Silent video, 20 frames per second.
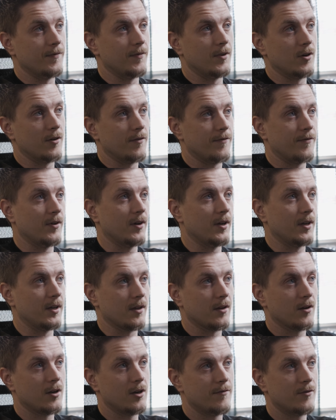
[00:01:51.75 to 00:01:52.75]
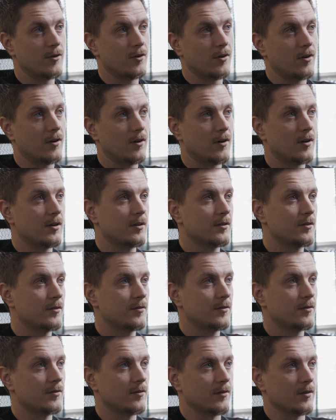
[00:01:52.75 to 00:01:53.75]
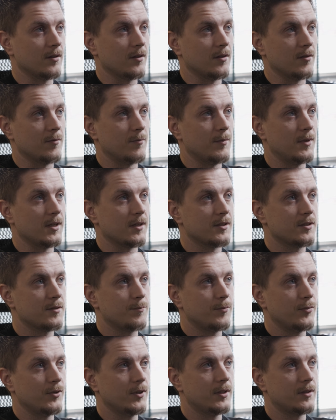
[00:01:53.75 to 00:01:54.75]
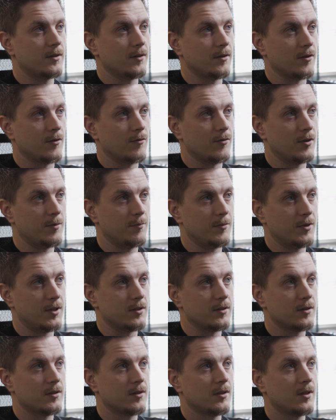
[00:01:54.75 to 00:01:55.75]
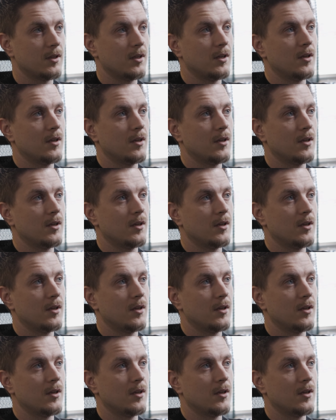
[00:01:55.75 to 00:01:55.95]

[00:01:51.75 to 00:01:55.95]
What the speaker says: verify cover art, make split agreement,